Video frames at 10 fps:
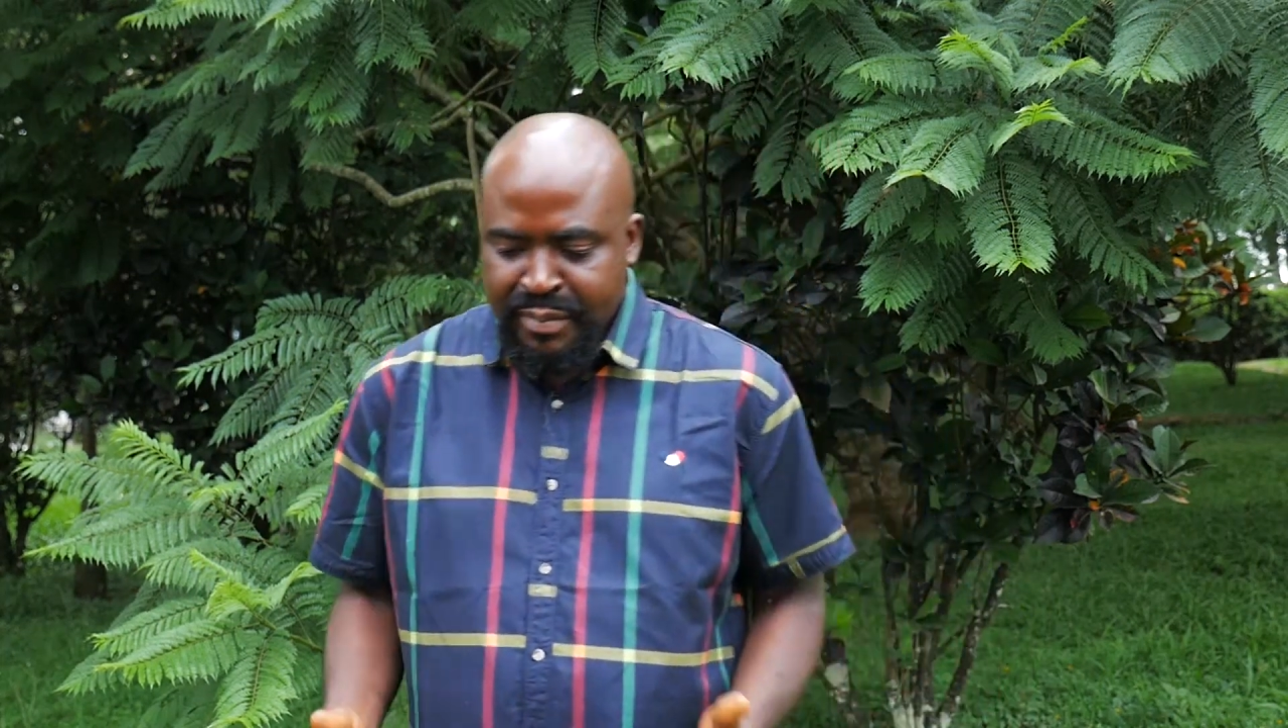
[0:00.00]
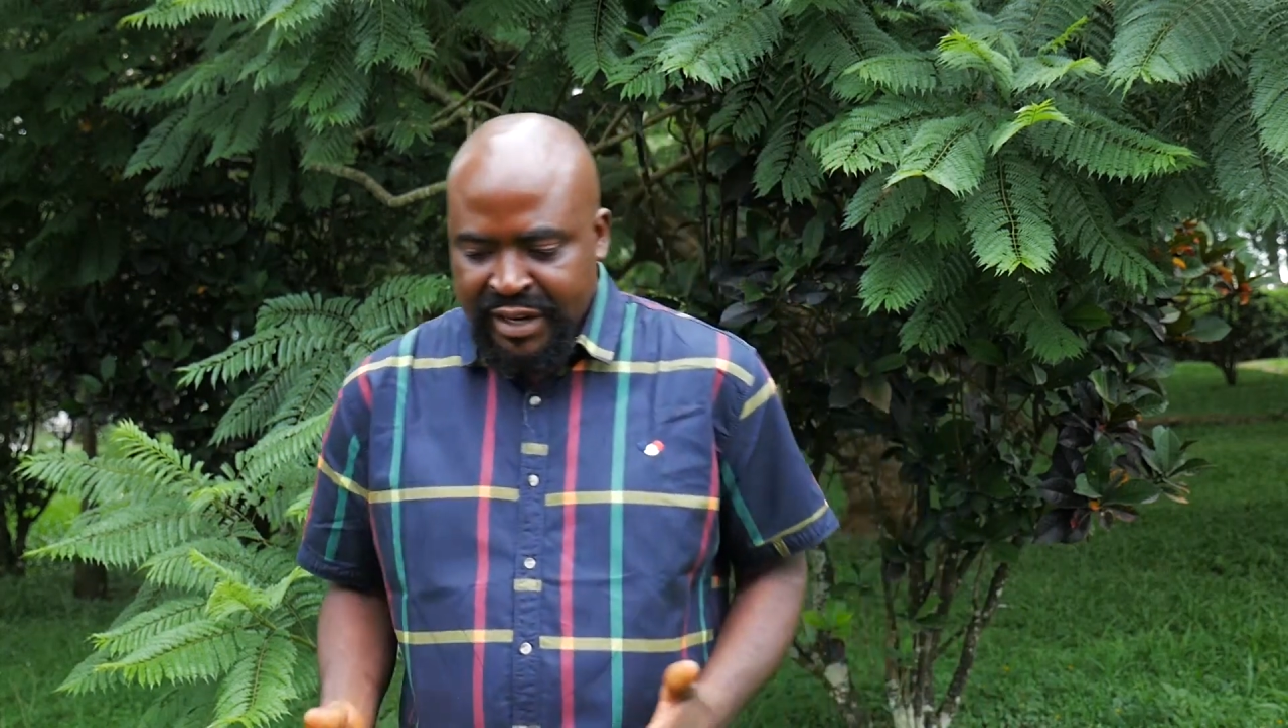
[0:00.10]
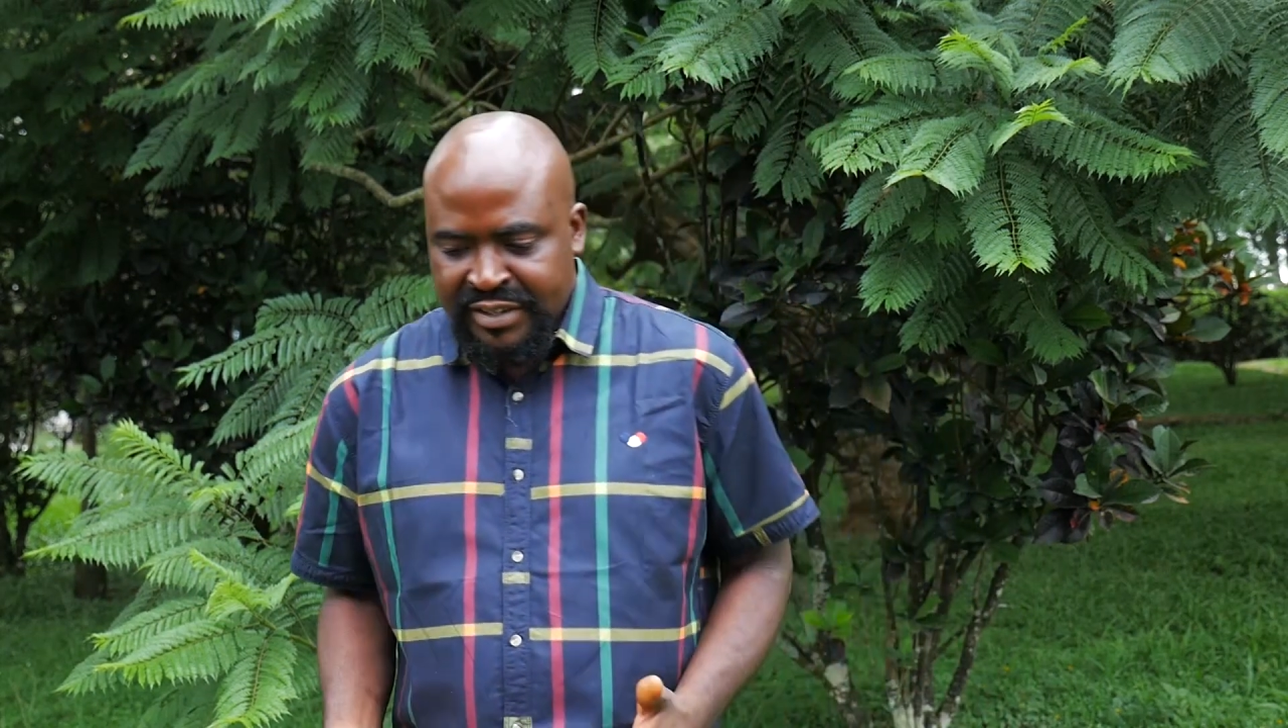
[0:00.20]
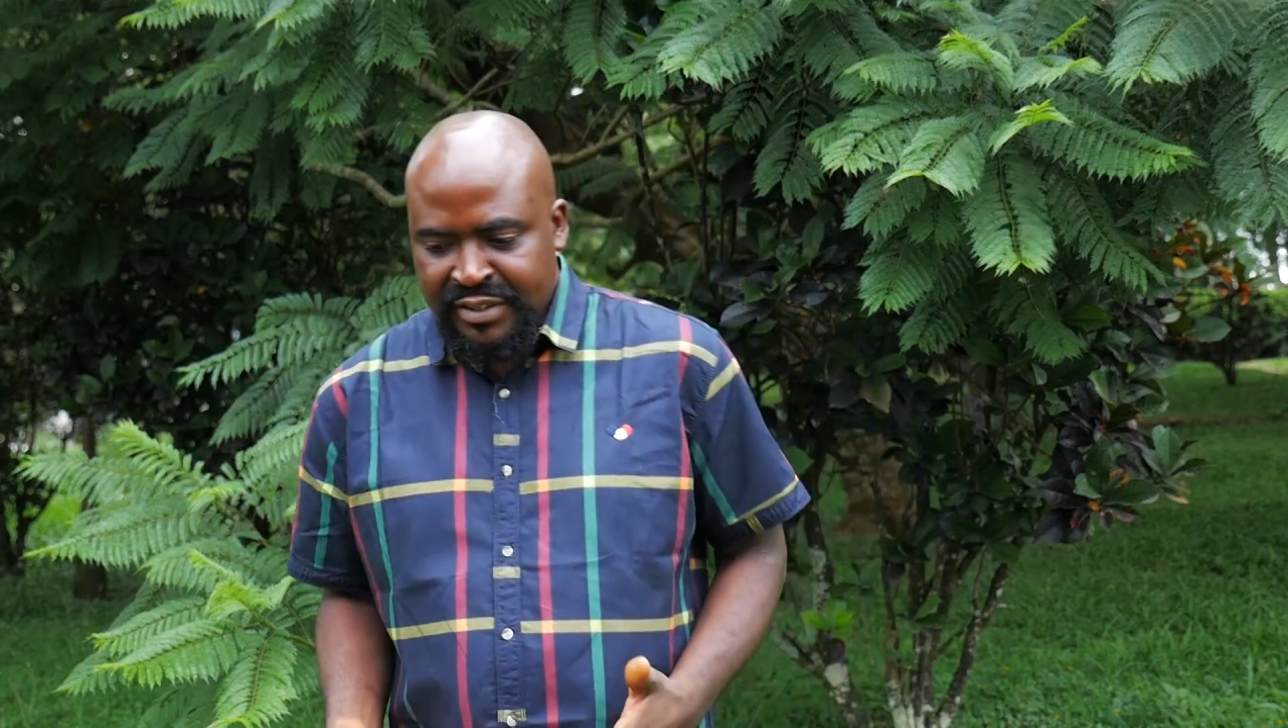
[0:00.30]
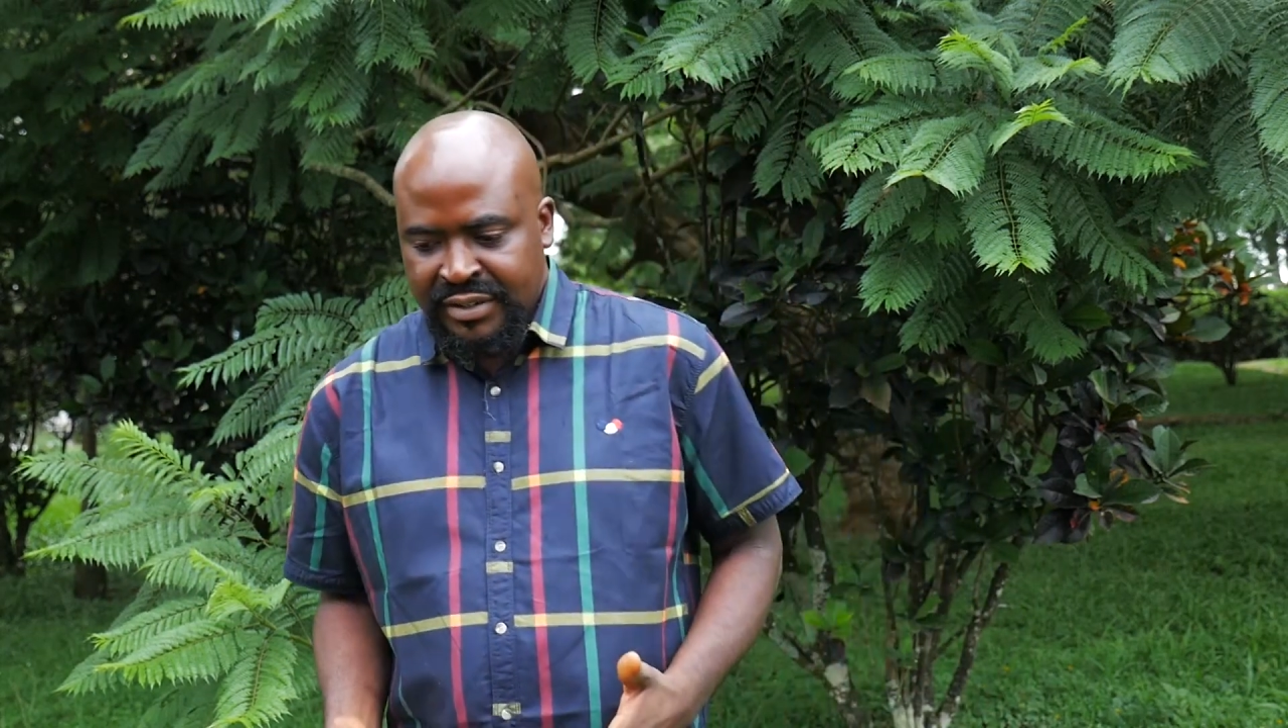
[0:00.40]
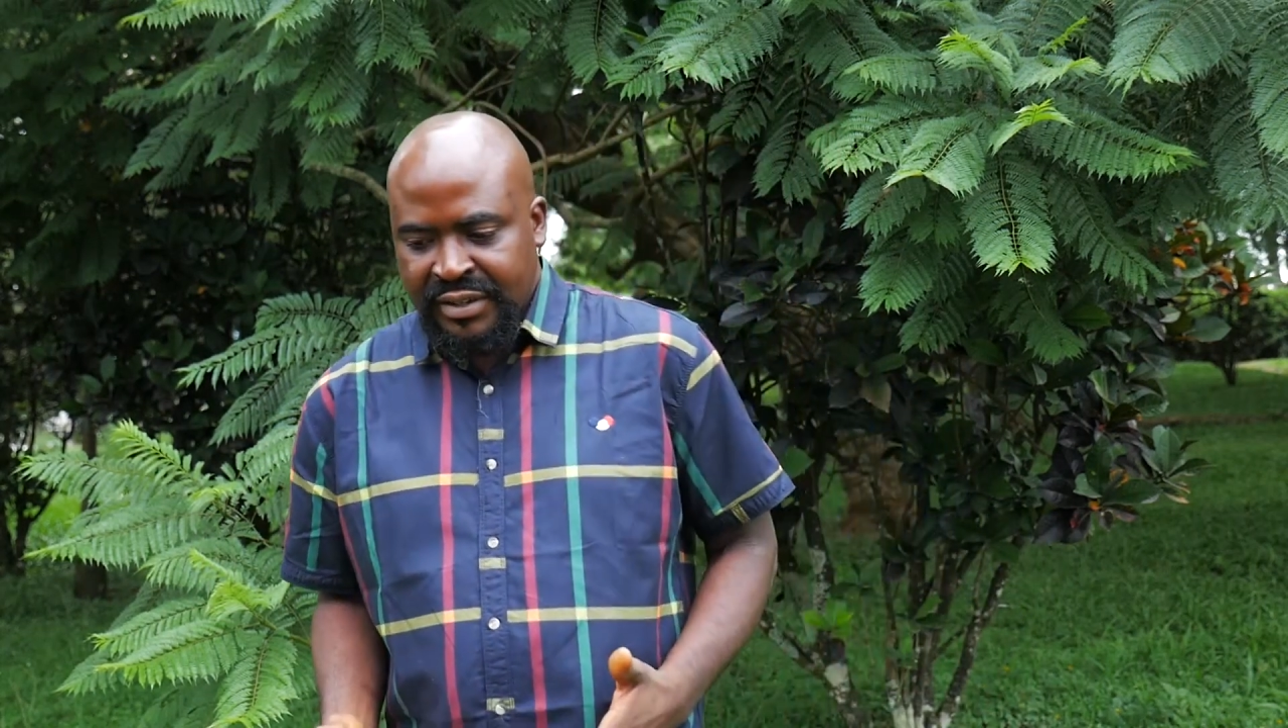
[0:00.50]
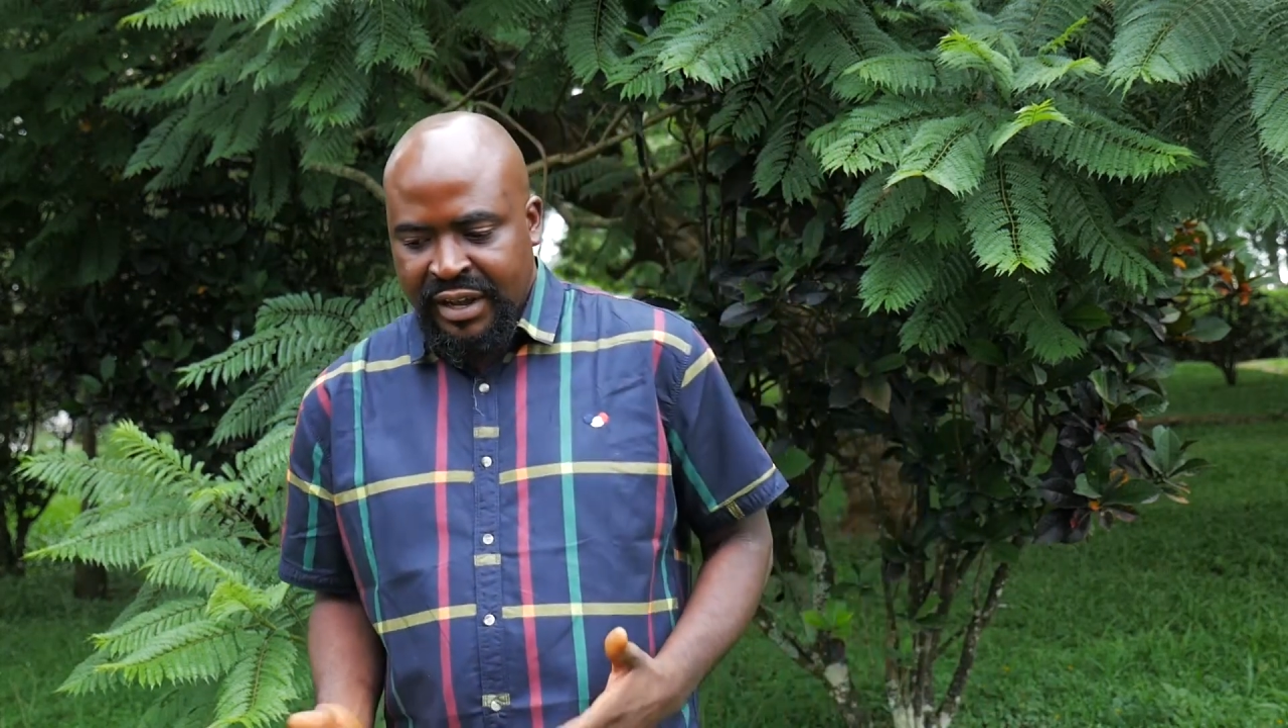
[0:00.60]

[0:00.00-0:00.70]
medicines